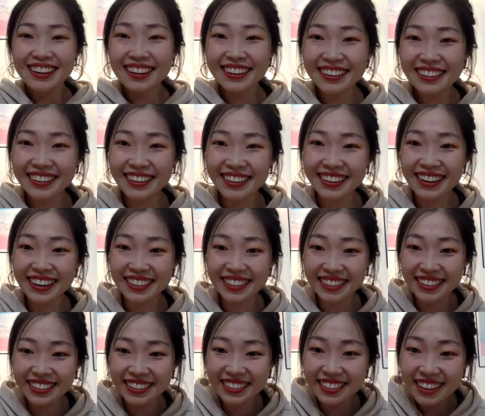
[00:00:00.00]
Oh, I
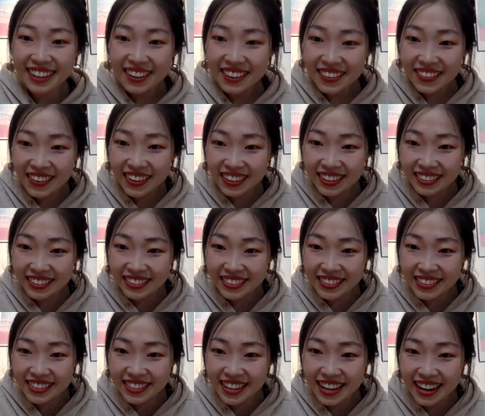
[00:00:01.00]
didn't read the
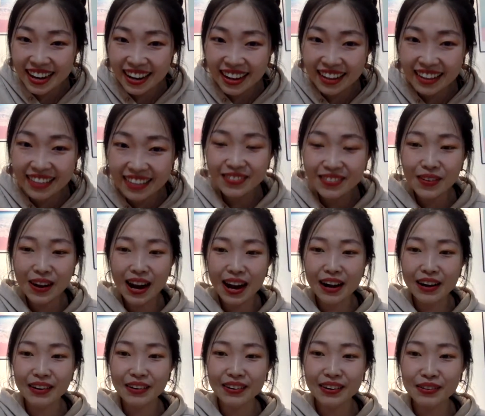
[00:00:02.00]
news yet.
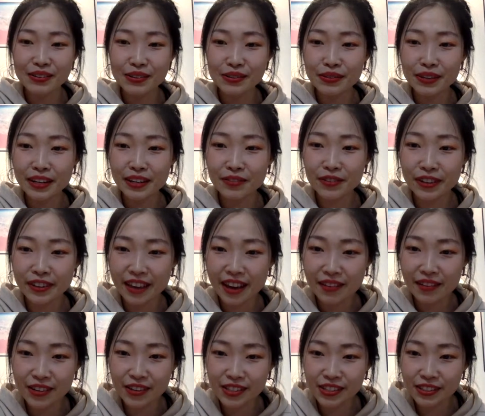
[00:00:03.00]
Wow, I was waiting for
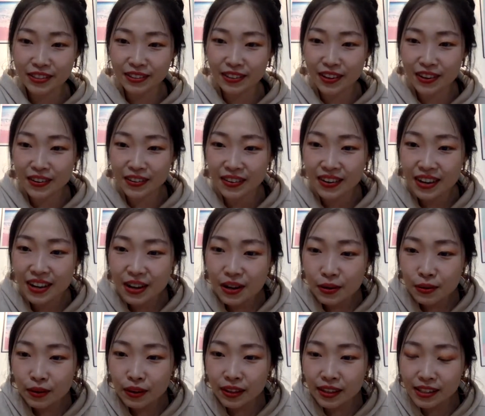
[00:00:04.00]
that for so long.
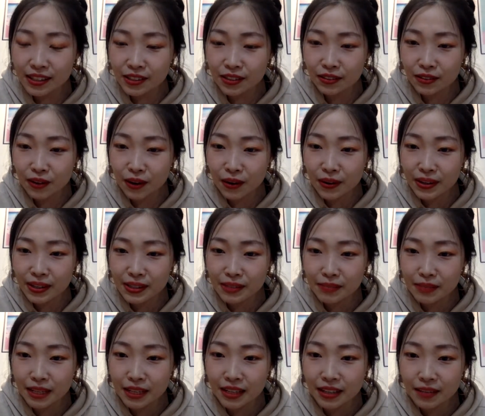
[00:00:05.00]
What does Dolores
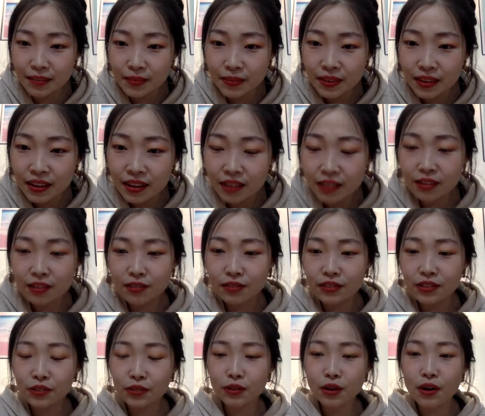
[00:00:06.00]
mean? Well,
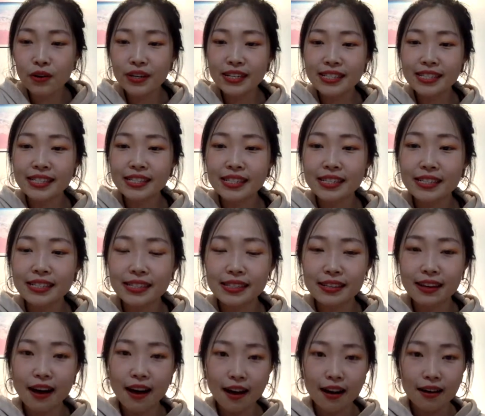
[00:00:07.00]
Dolores is
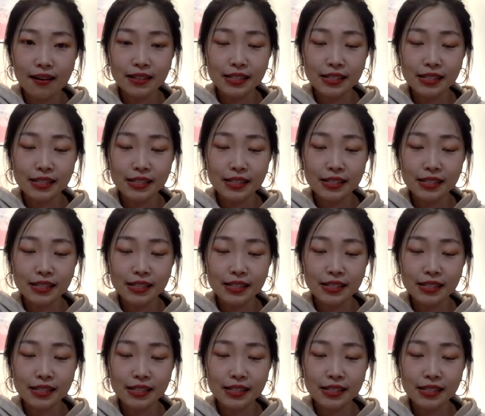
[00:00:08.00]
a